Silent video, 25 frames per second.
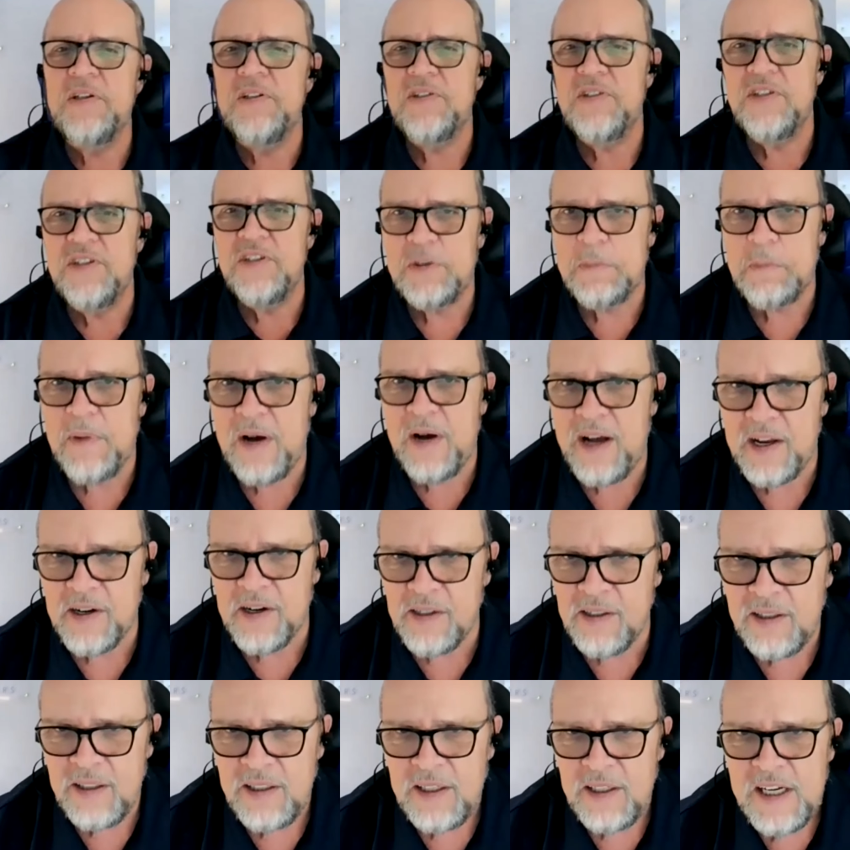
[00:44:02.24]
business
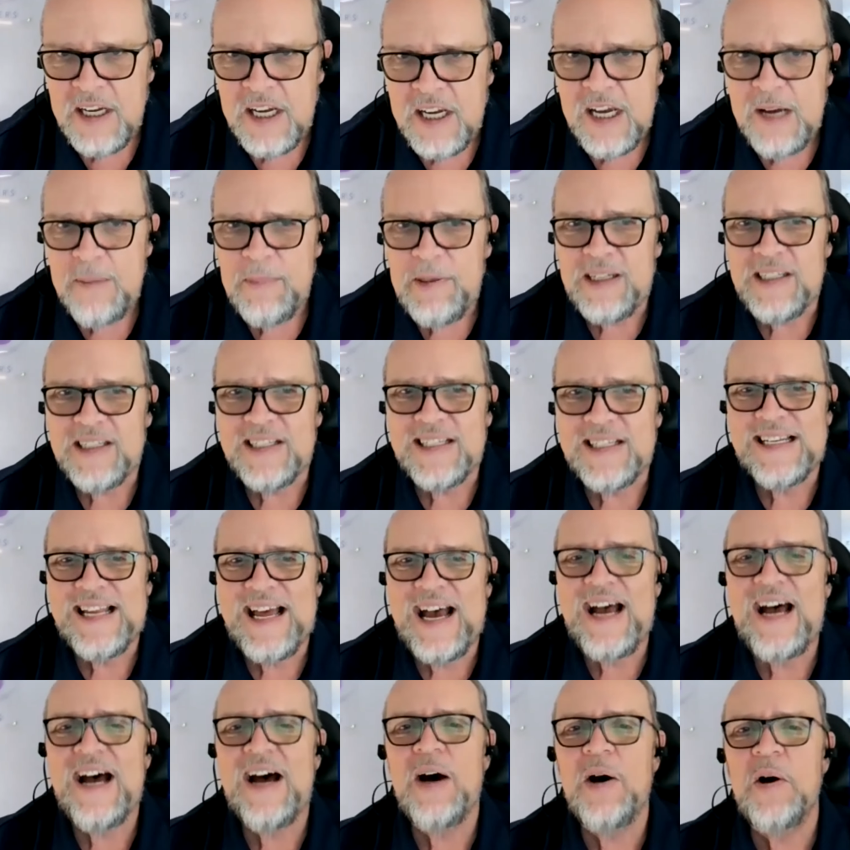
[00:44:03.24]
model. Because
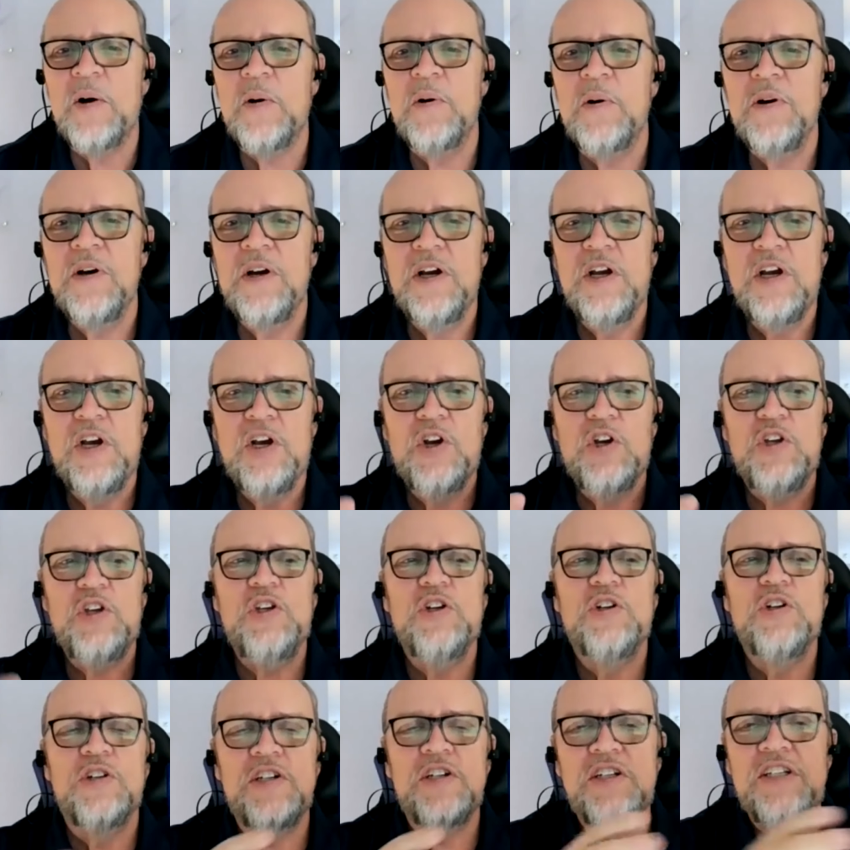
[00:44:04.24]
now
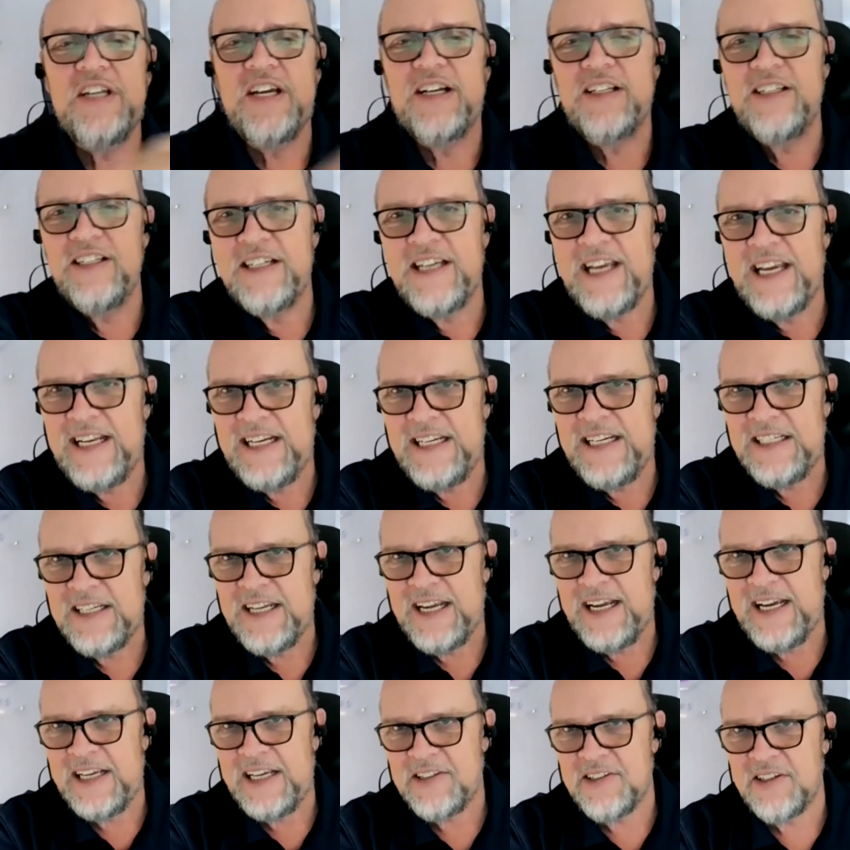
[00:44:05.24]
you're delegating
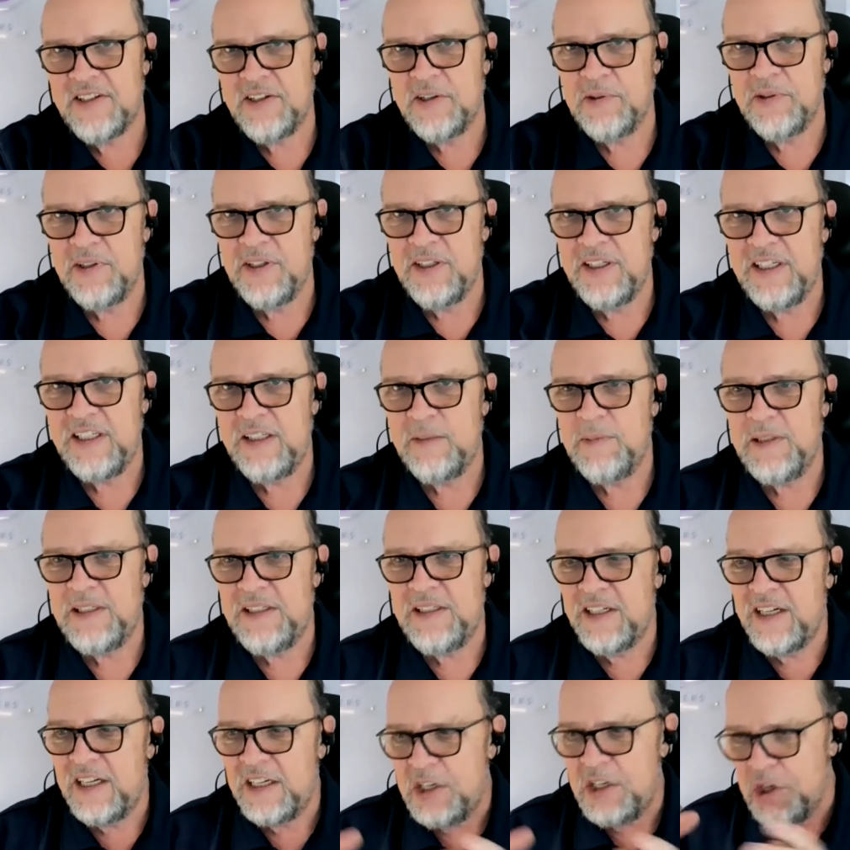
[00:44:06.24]
tasks out that need to be
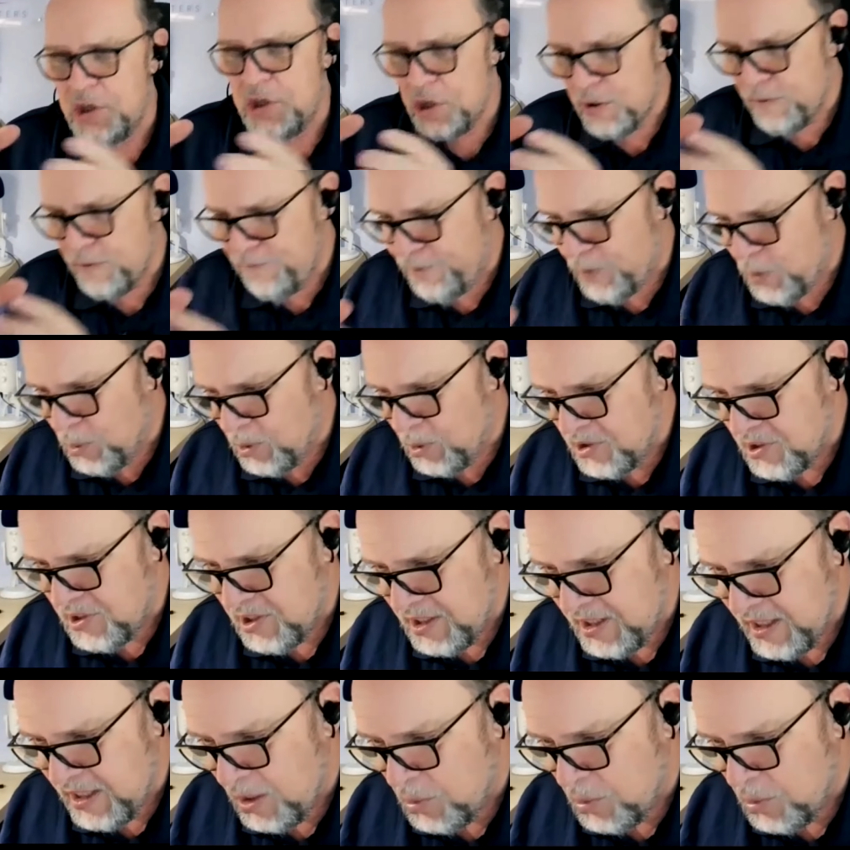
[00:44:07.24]
done. You're focusing